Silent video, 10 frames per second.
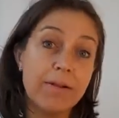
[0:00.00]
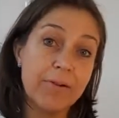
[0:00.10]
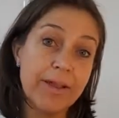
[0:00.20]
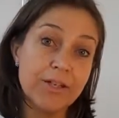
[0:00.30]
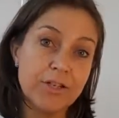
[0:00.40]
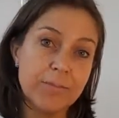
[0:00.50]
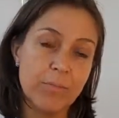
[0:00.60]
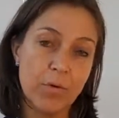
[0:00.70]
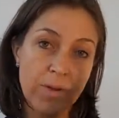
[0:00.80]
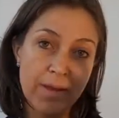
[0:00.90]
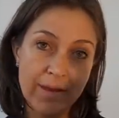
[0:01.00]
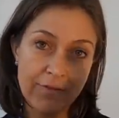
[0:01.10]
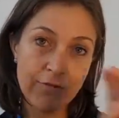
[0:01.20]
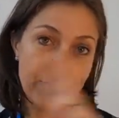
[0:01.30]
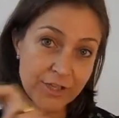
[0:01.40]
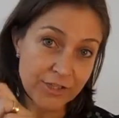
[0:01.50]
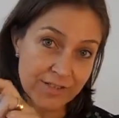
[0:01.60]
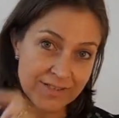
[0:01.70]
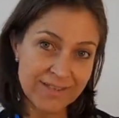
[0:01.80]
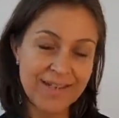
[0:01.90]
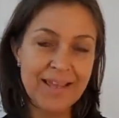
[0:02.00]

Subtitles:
irrigation more efficient.